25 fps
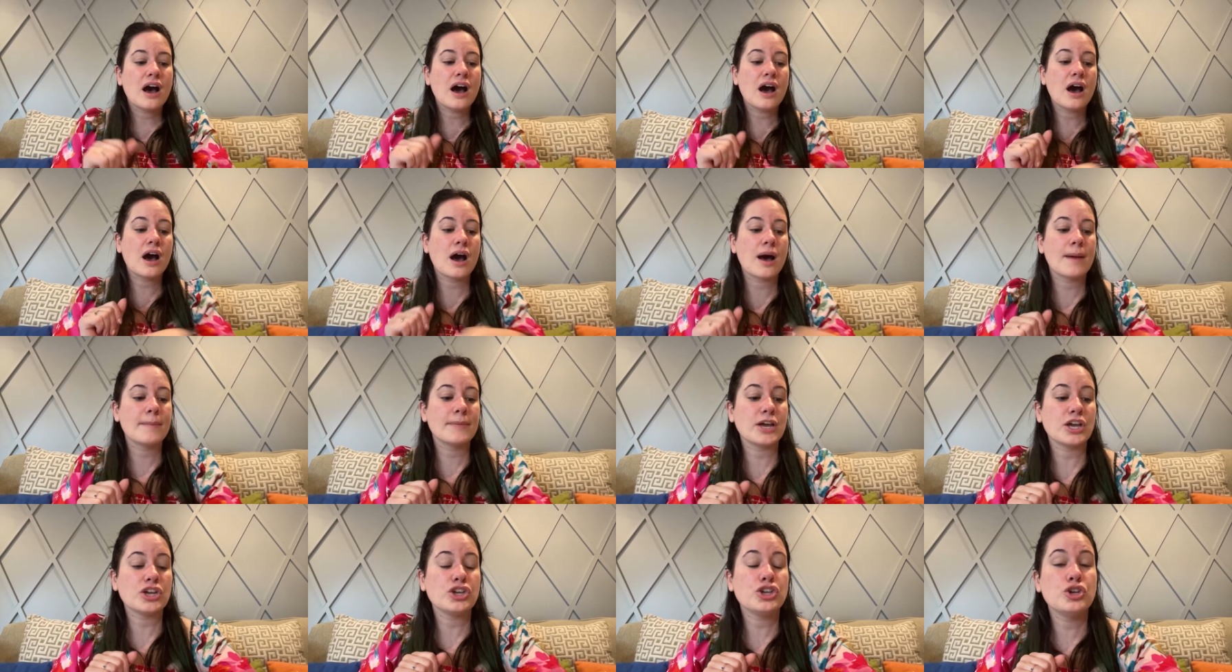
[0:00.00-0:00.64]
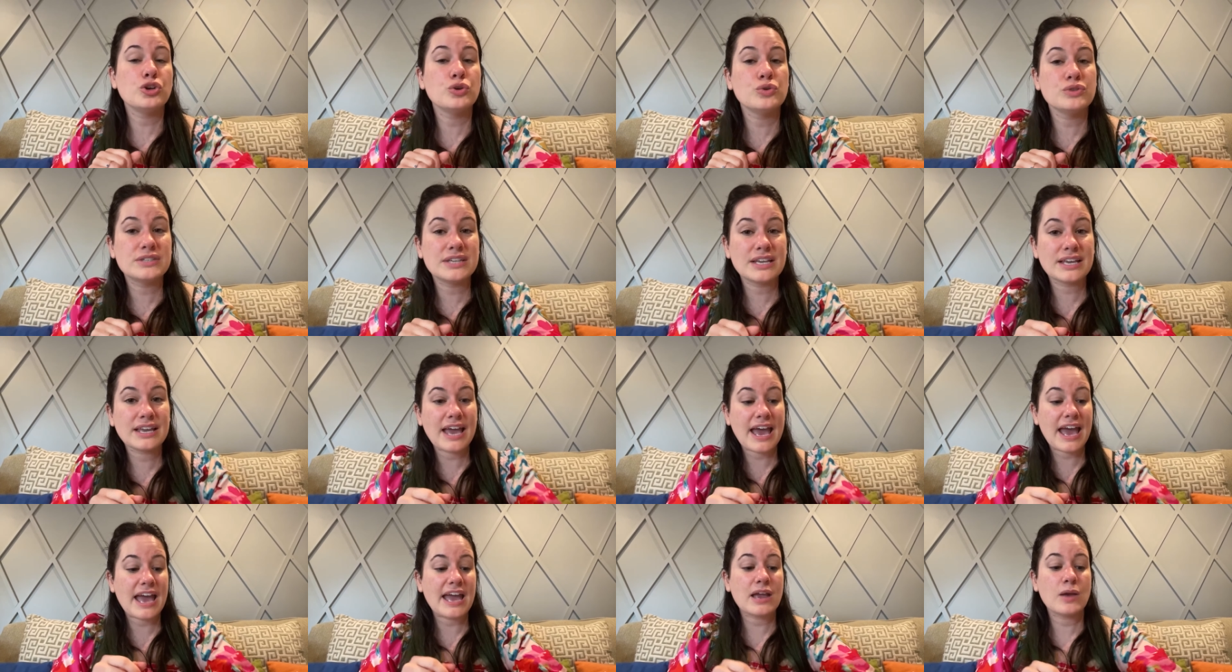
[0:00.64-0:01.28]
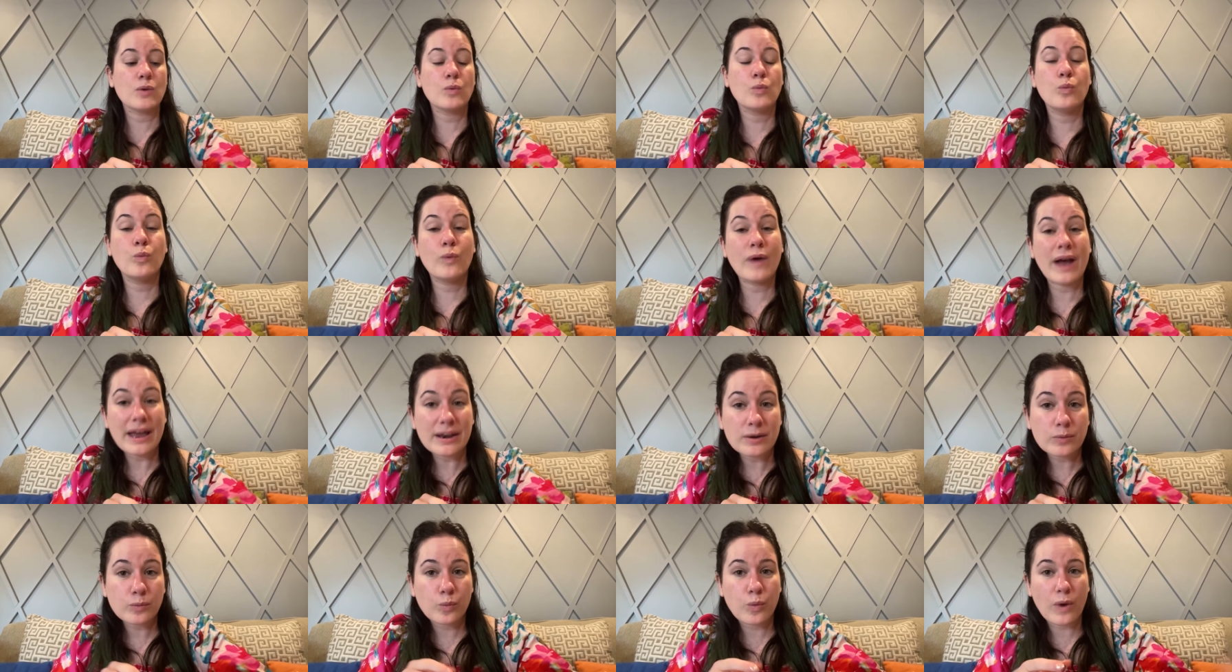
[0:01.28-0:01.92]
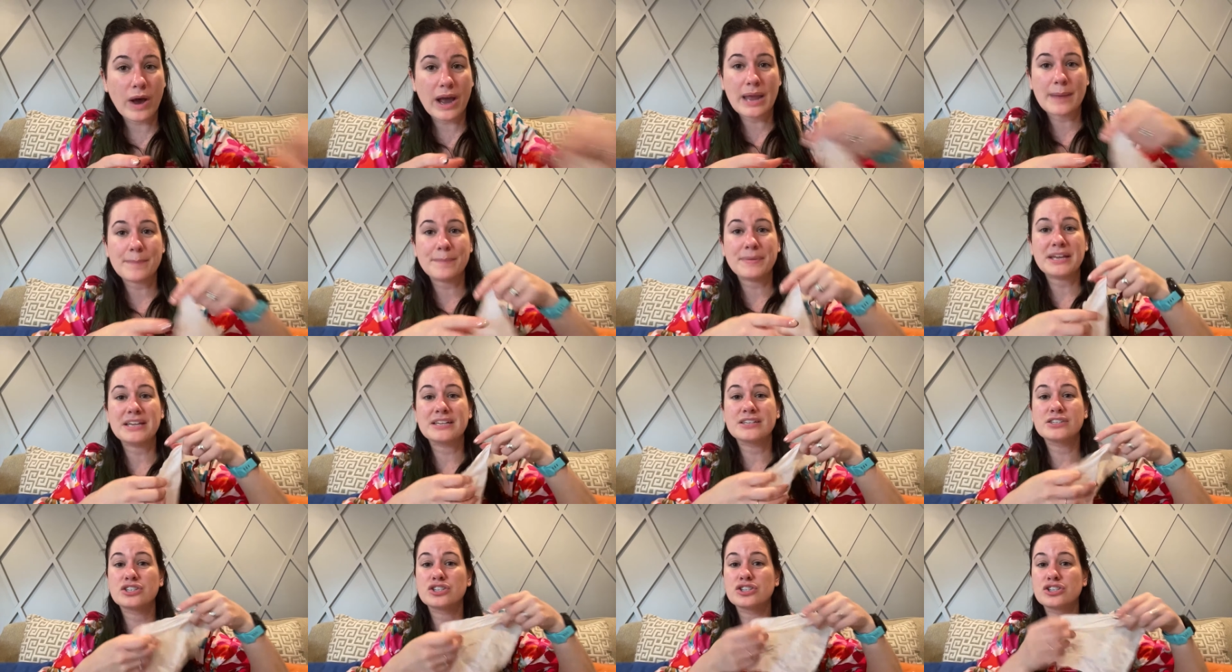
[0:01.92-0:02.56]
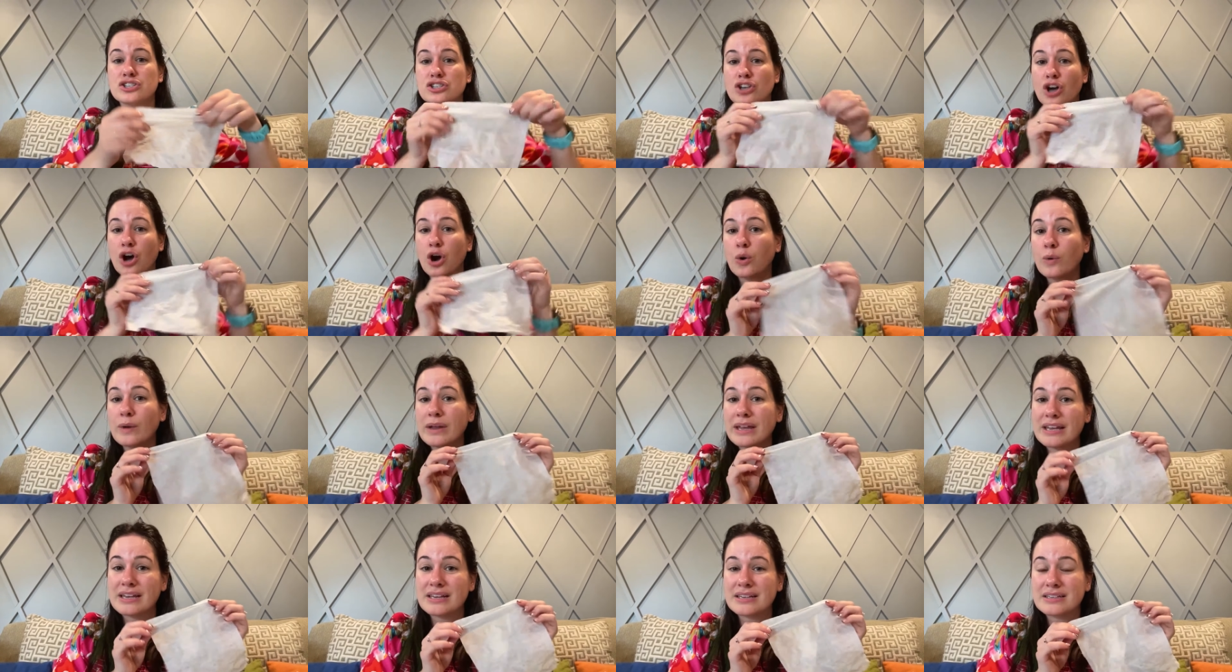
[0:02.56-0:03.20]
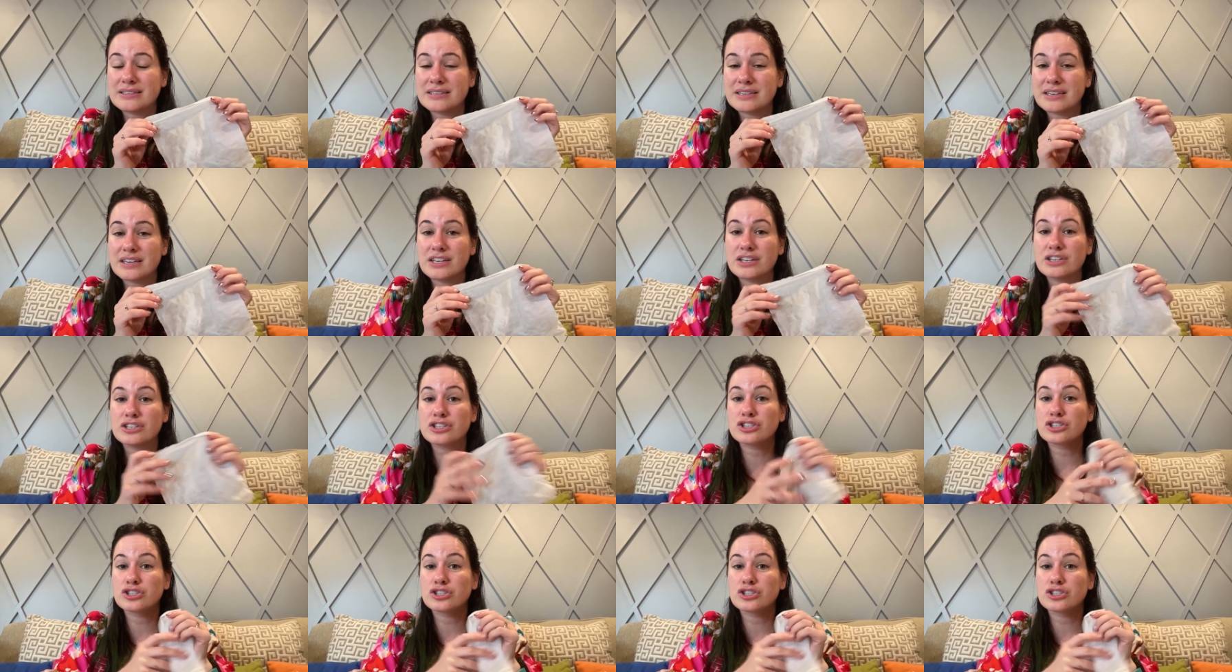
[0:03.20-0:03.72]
Um, using a wet wipe is so easy,